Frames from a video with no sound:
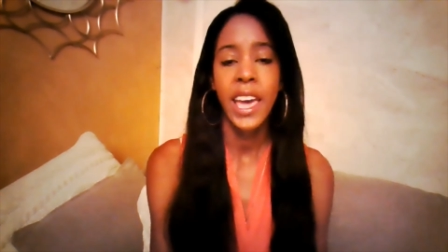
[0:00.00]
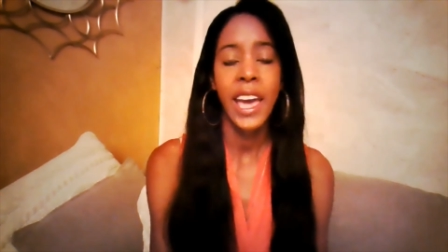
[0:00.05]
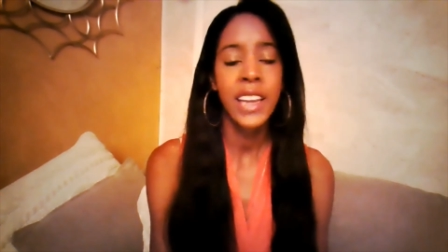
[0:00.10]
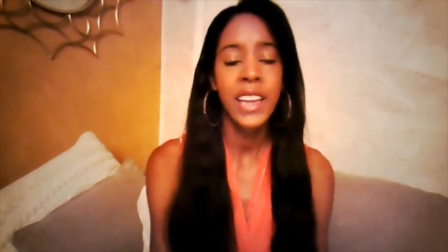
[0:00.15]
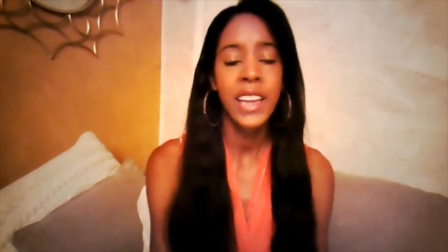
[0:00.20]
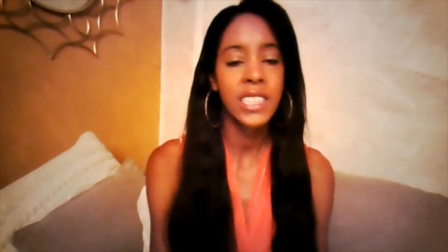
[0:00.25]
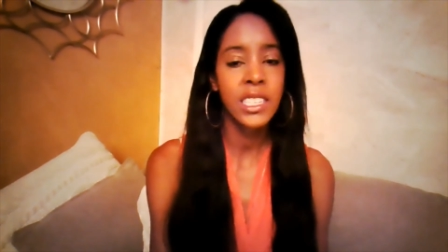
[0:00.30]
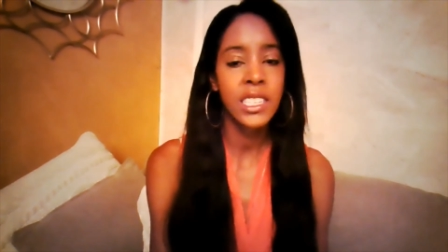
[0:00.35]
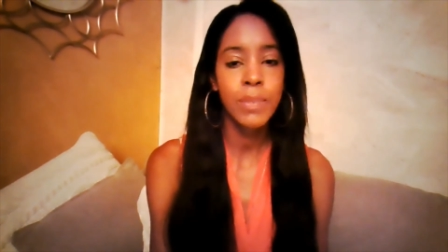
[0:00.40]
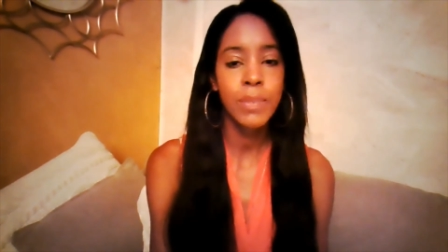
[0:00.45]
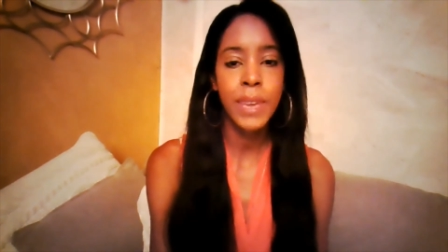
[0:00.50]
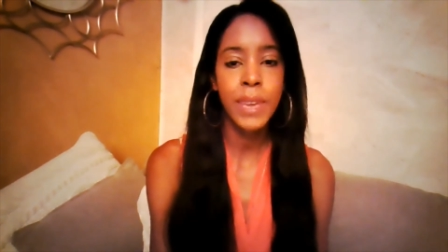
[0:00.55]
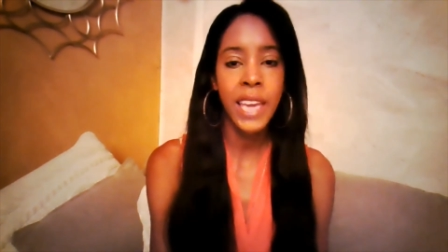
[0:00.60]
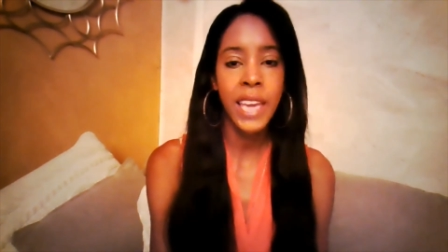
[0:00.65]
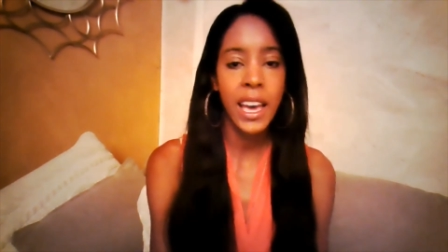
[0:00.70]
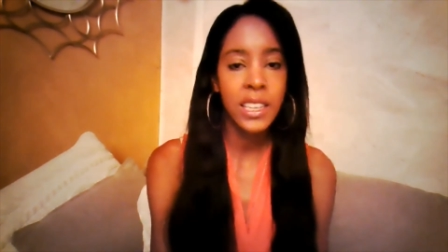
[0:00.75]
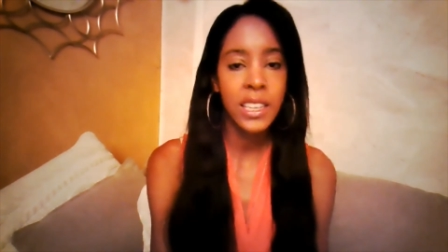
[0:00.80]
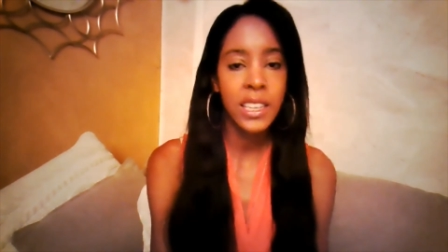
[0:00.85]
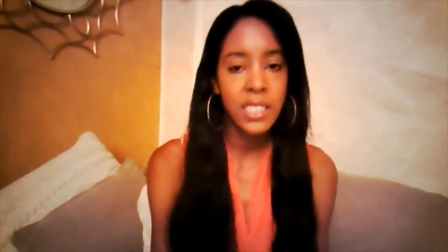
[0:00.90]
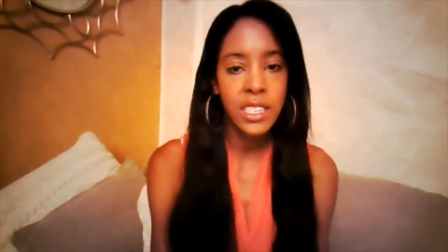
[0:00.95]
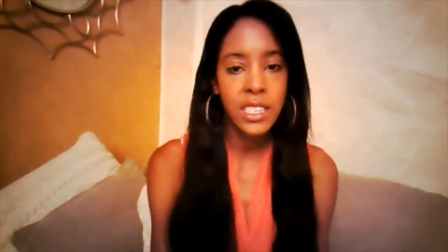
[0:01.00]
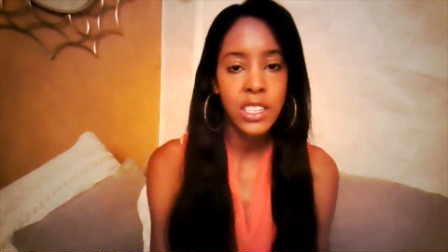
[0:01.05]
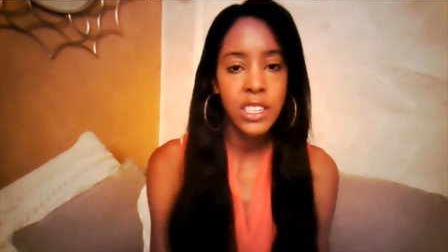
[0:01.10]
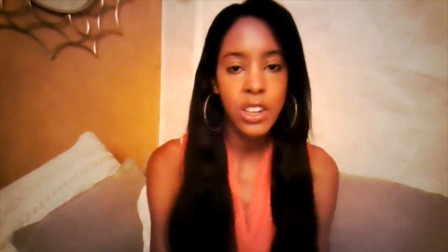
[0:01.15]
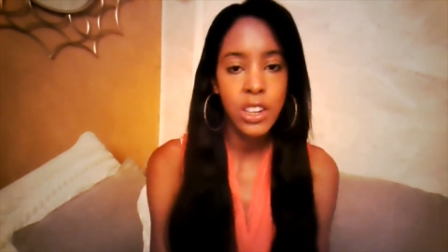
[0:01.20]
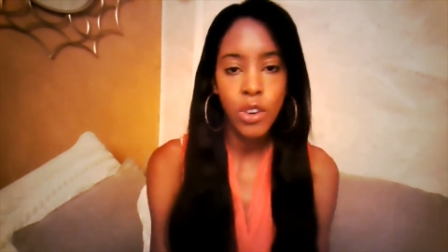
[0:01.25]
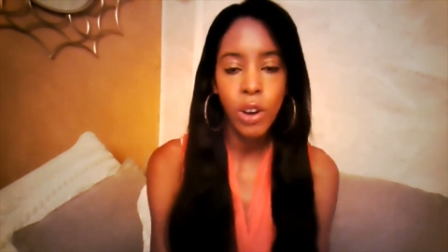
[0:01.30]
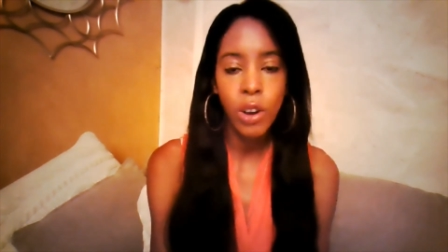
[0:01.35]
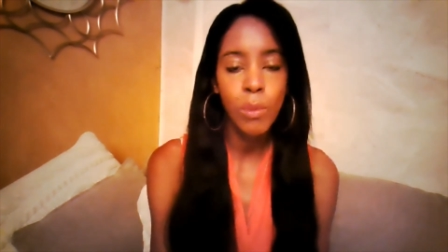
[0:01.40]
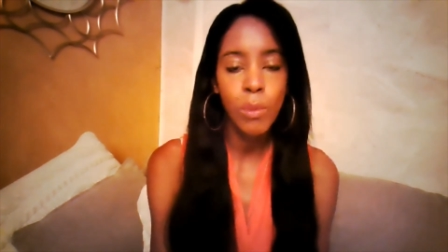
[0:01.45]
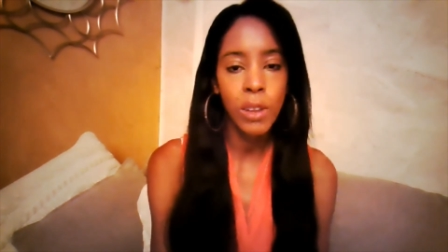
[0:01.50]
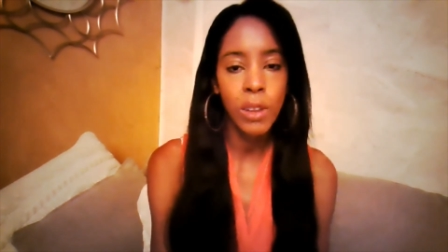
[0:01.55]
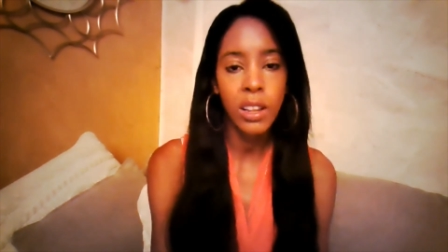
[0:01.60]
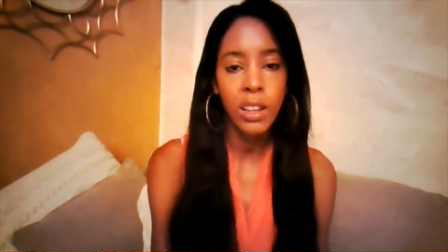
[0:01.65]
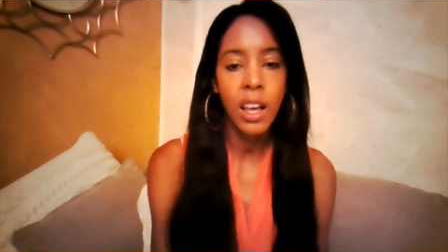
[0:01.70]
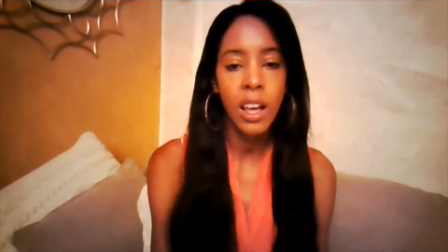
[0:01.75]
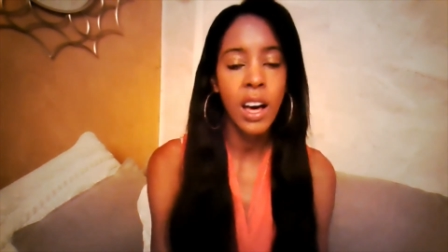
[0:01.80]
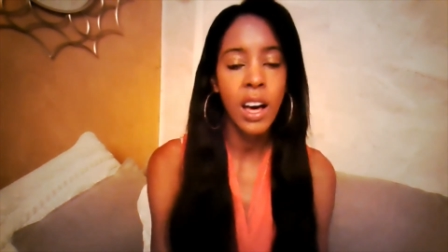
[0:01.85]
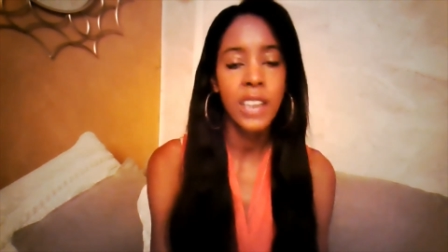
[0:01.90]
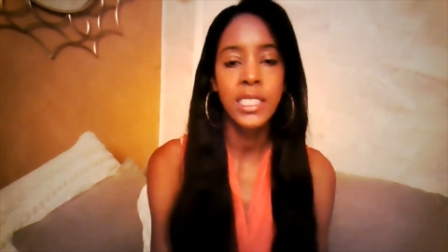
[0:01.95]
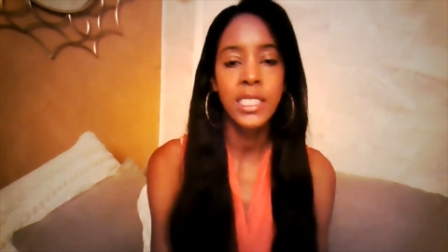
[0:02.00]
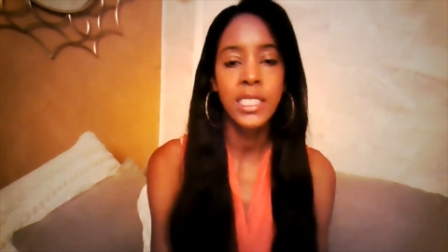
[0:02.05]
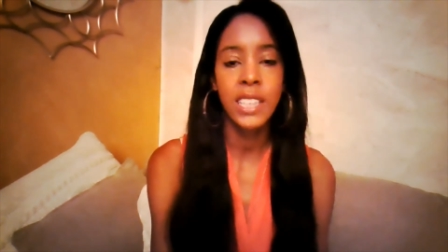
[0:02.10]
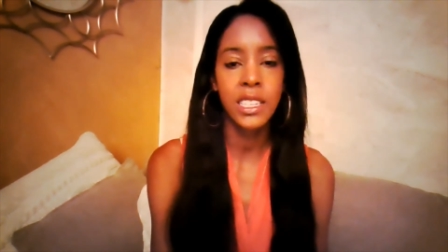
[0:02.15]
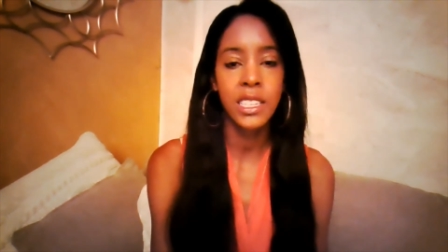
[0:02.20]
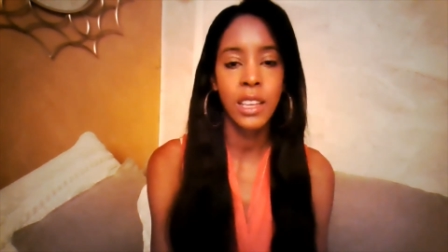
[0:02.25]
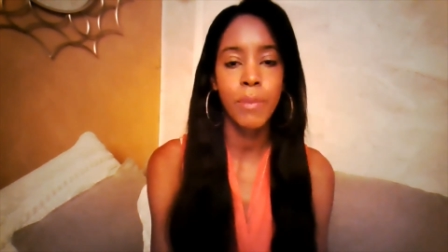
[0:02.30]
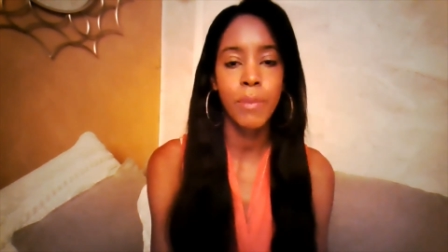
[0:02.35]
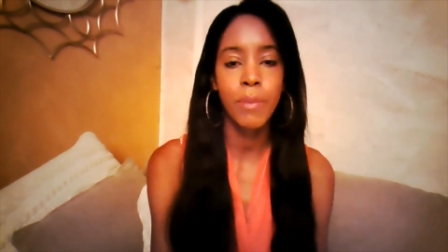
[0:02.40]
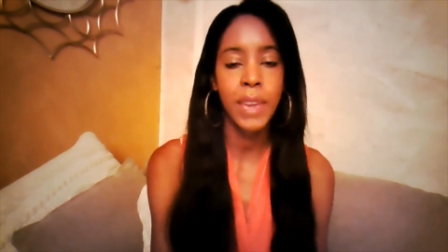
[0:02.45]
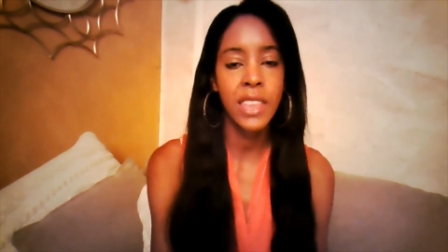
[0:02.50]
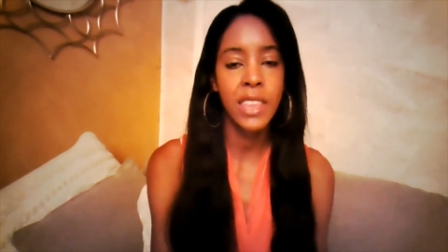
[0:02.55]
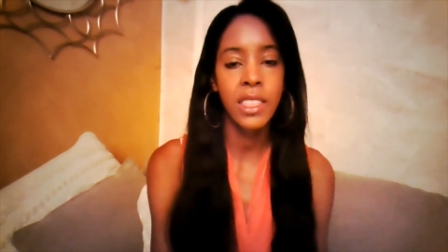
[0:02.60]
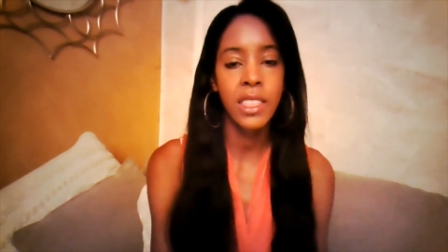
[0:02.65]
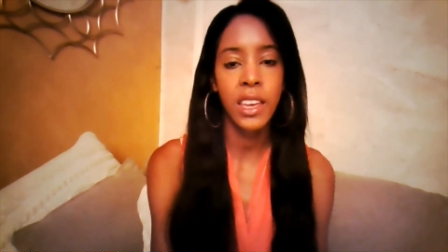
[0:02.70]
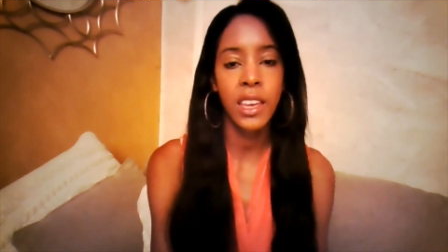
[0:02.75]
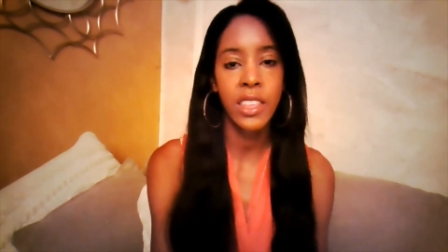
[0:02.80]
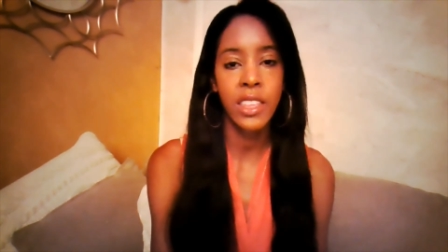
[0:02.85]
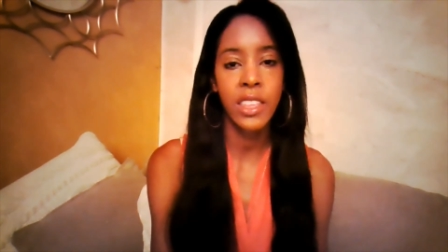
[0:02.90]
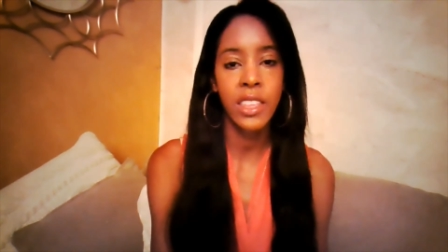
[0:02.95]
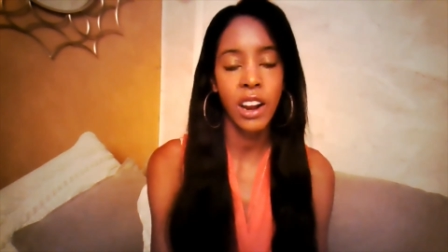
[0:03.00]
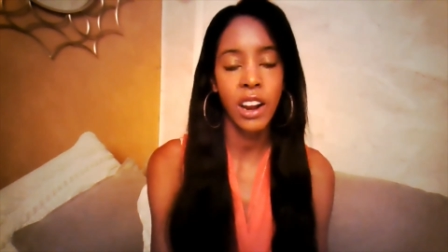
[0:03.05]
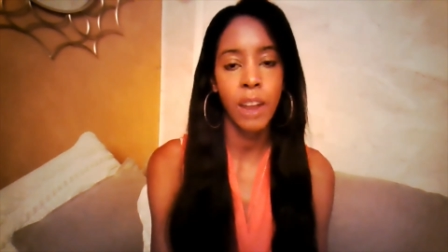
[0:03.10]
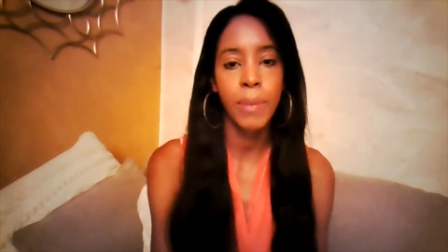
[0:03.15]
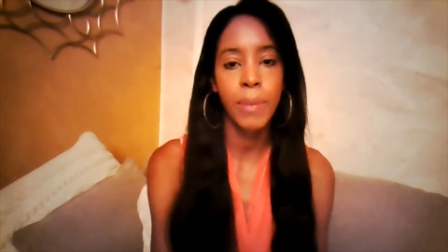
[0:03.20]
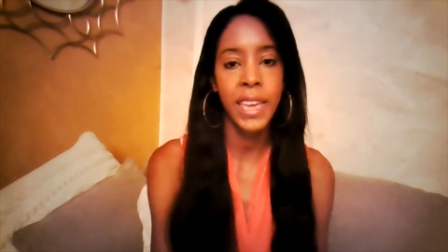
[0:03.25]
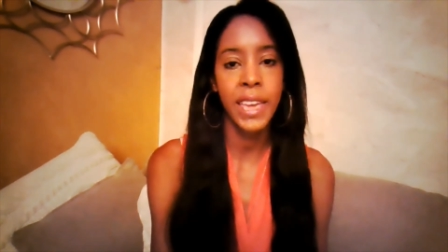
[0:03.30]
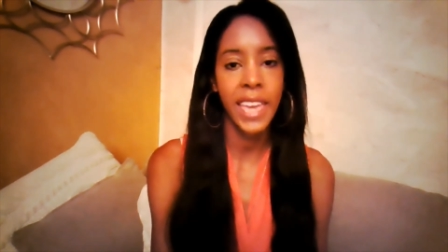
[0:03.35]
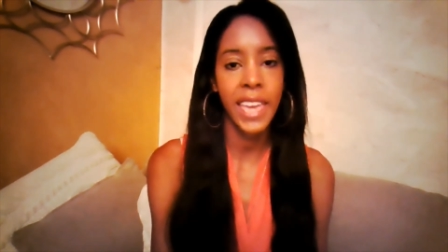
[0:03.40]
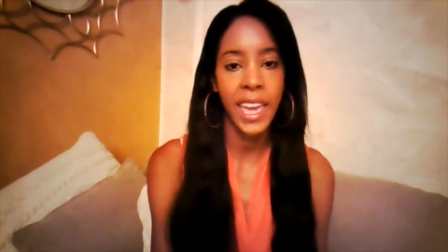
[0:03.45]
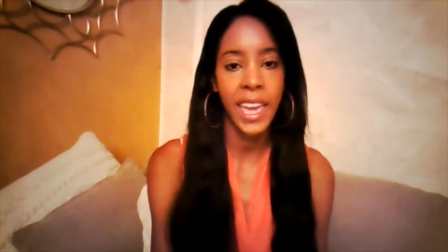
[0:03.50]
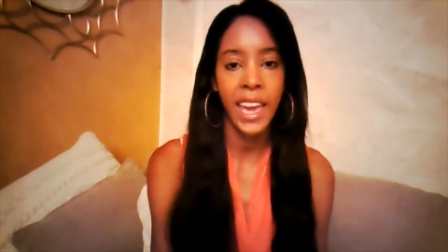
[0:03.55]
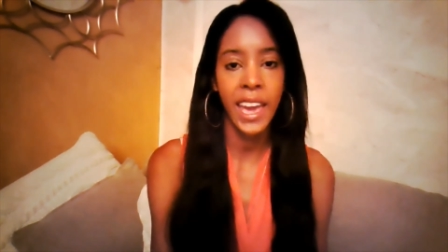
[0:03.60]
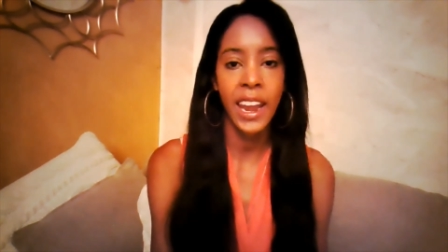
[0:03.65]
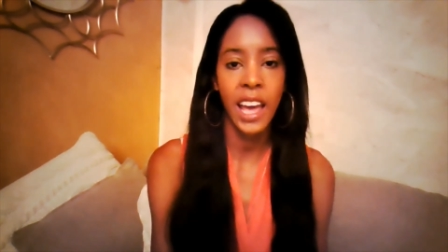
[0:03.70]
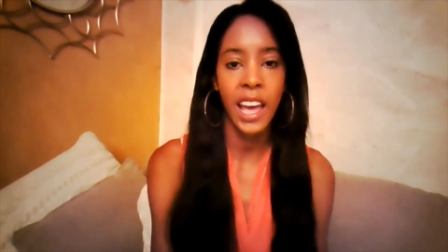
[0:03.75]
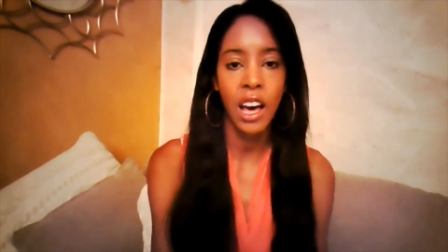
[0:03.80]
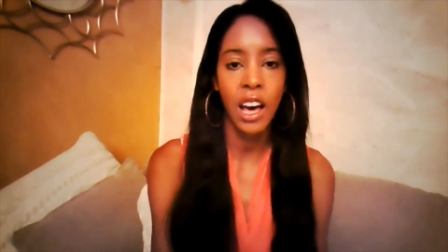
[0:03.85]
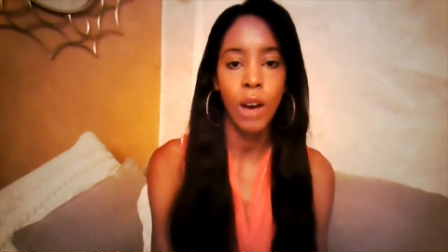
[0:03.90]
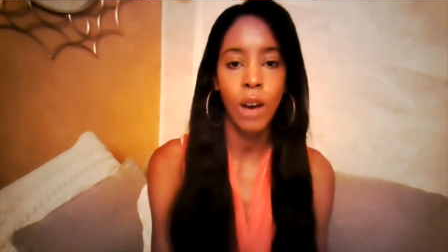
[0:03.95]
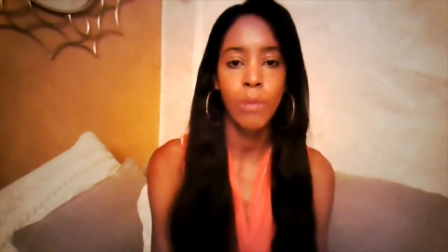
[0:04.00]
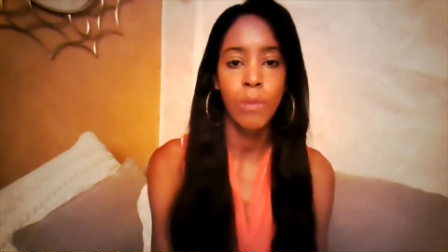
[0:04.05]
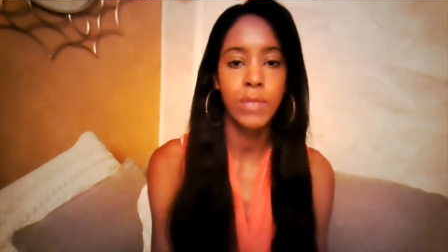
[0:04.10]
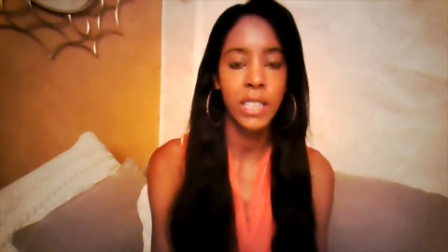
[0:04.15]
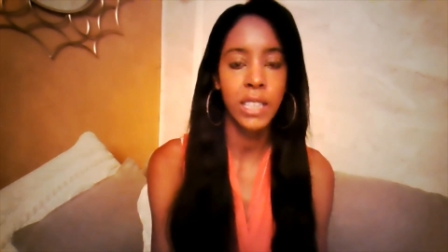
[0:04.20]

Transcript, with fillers: And just because it's a normal loss doesn't mean that therapy can't help.